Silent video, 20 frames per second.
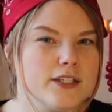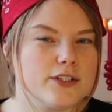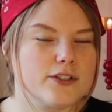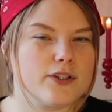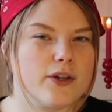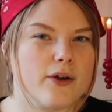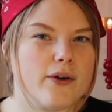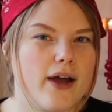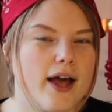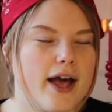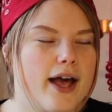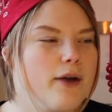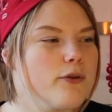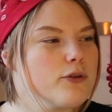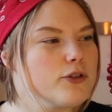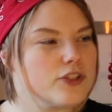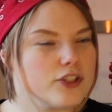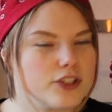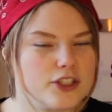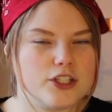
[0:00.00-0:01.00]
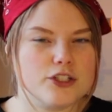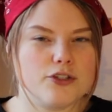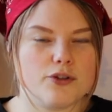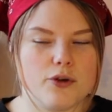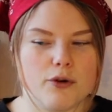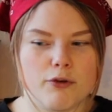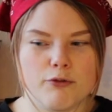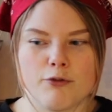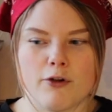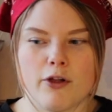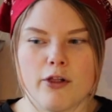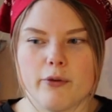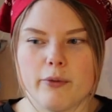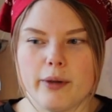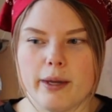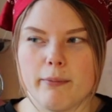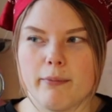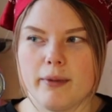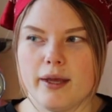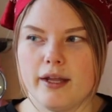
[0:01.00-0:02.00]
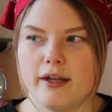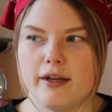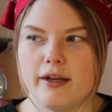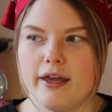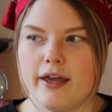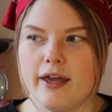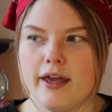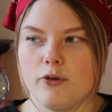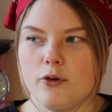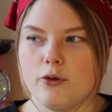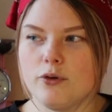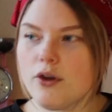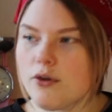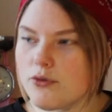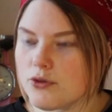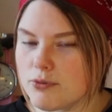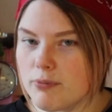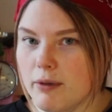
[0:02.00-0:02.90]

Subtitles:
So I would suggest you go and follow him, and who knows,